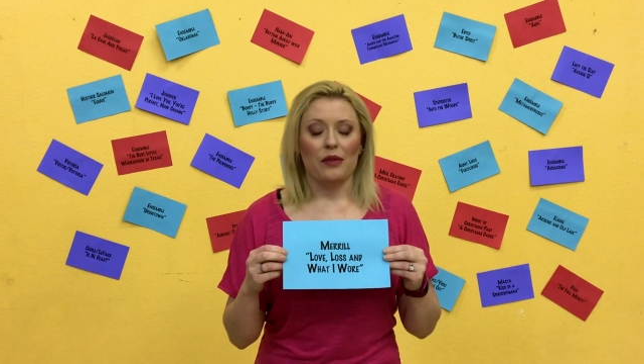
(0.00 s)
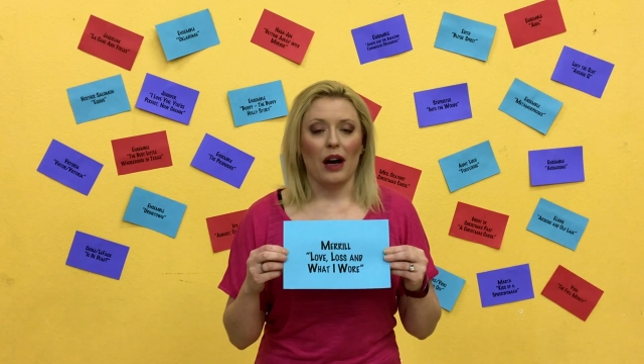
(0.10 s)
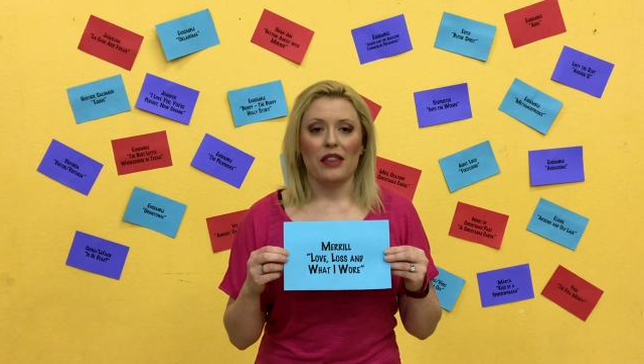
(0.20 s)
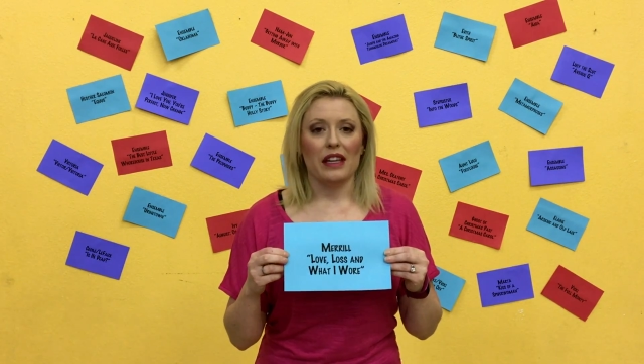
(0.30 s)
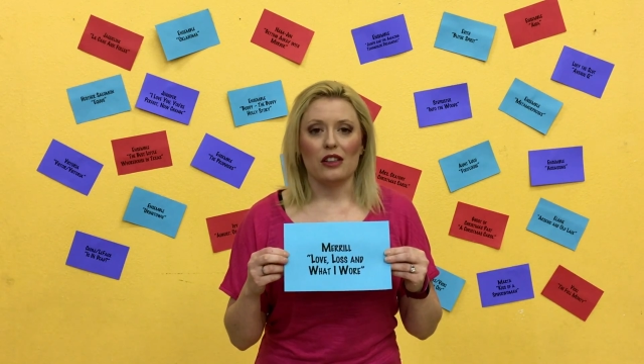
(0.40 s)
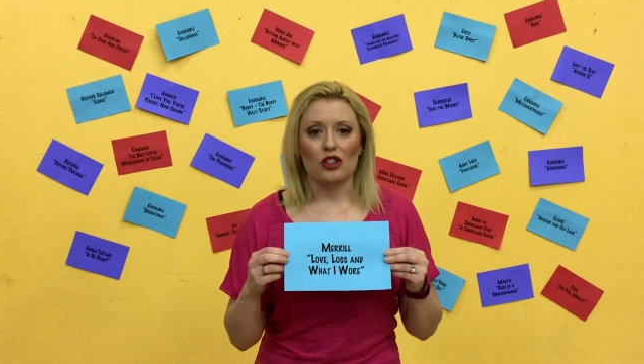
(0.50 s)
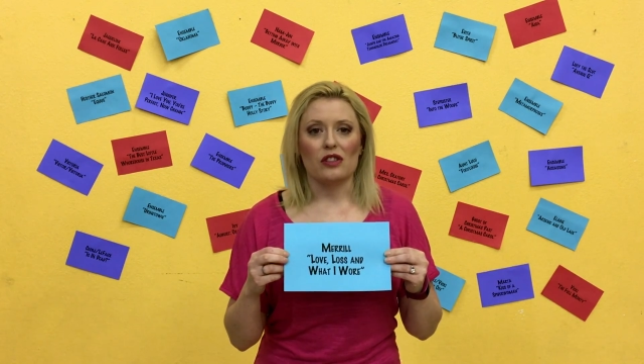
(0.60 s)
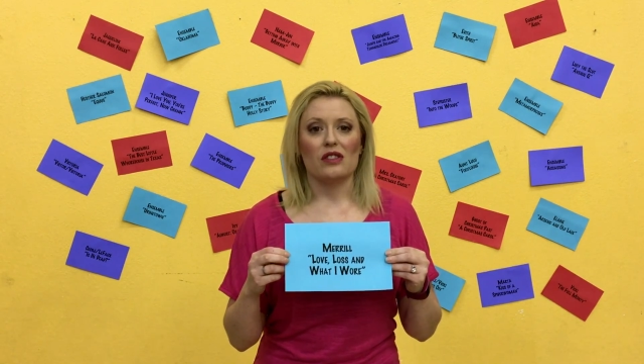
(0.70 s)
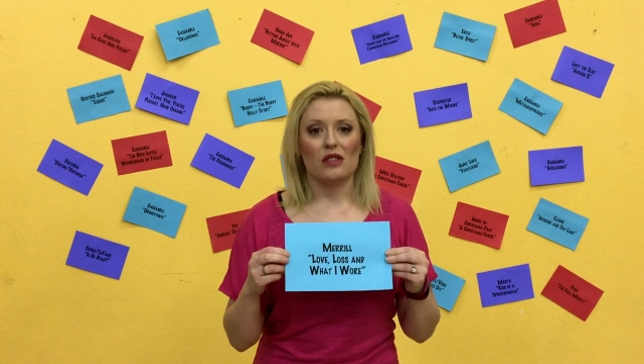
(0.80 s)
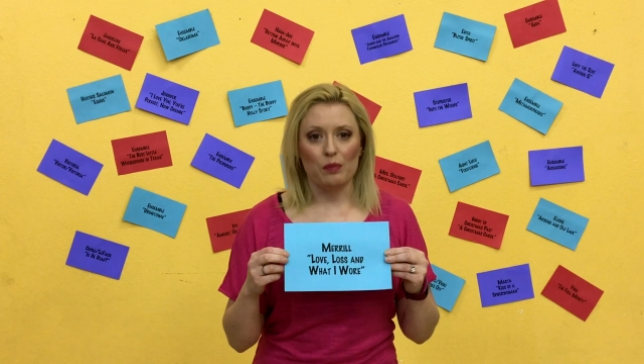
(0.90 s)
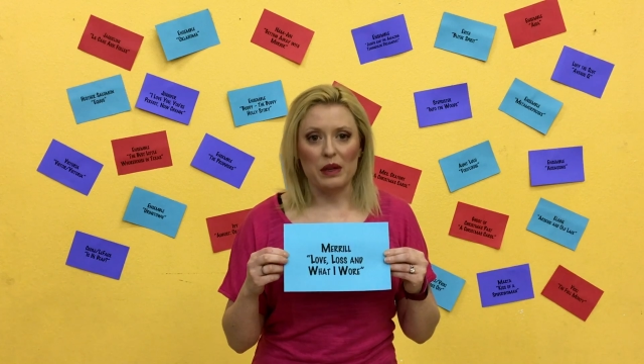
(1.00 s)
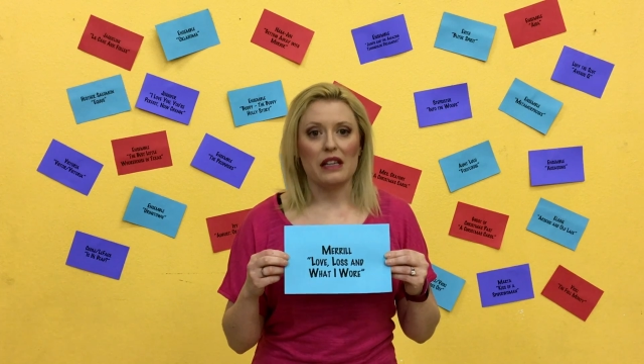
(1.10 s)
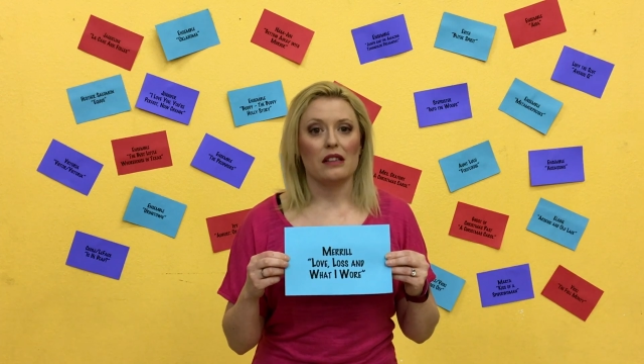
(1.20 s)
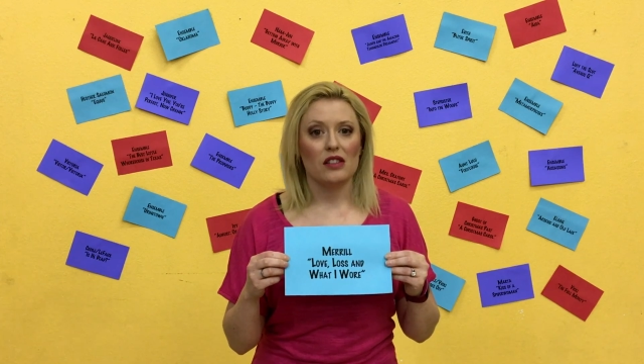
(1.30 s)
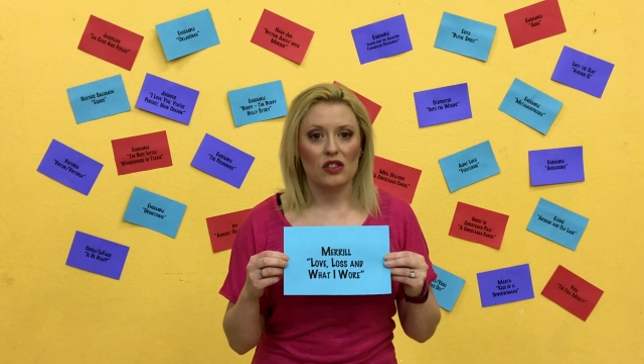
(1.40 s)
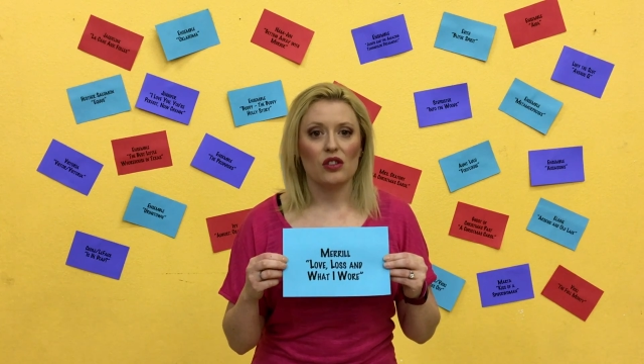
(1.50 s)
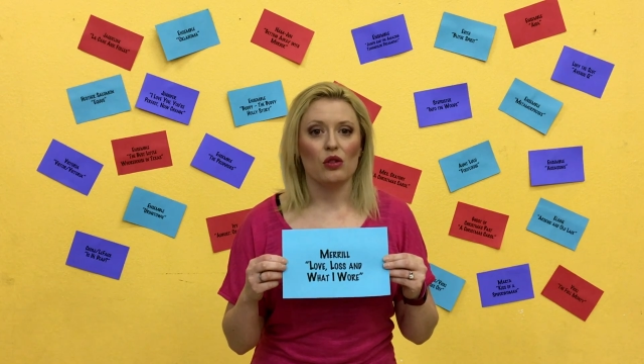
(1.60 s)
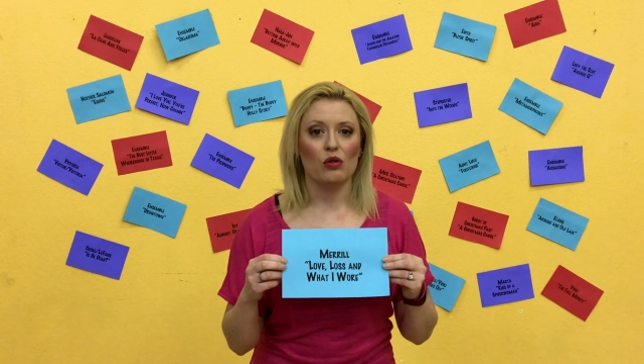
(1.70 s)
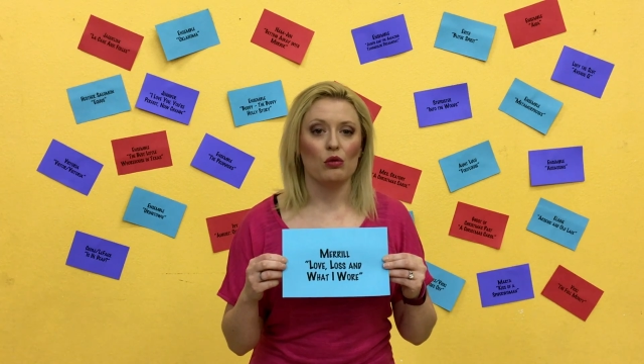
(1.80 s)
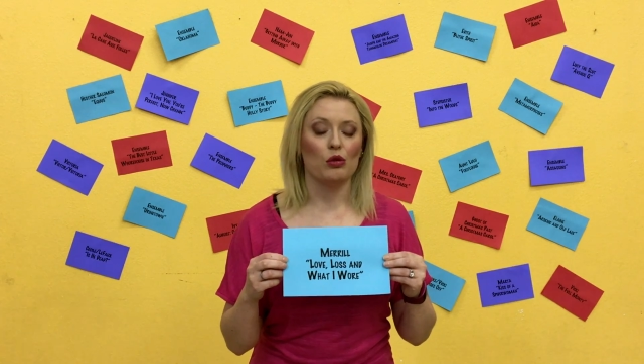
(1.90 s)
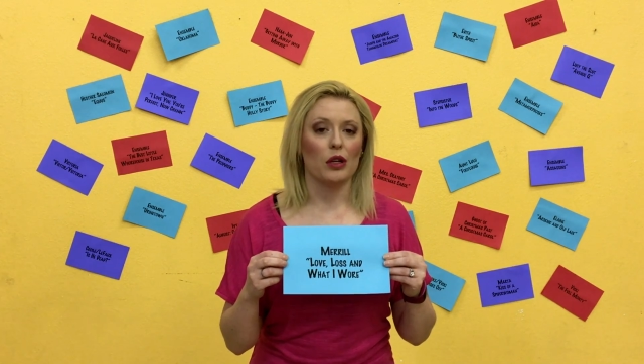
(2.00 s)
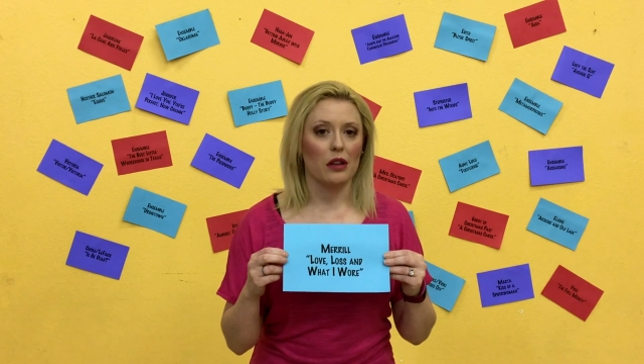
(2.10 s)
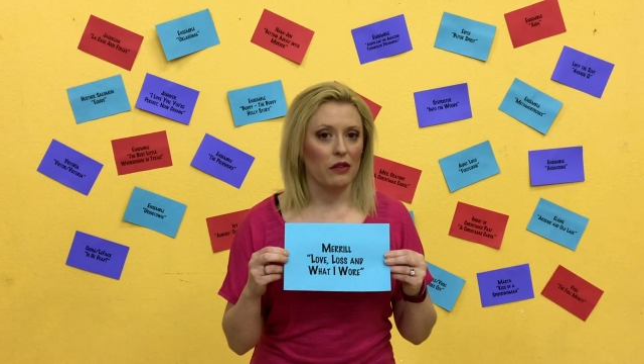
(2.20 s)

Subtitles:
I think it just speaks to